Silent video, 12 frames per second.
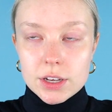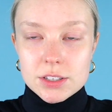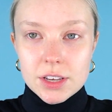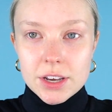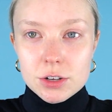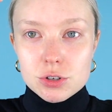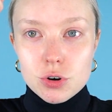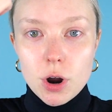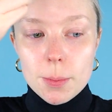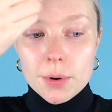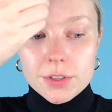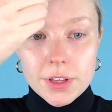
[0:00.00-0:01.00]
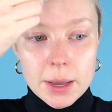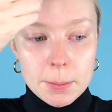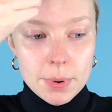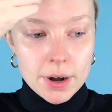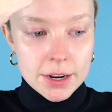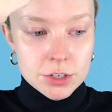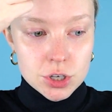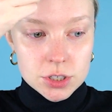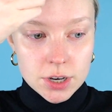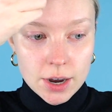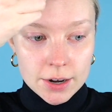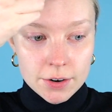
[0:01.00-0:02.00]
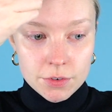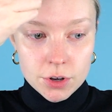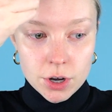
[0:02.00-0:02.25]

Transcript: it's like a dropper thing, but I just kind of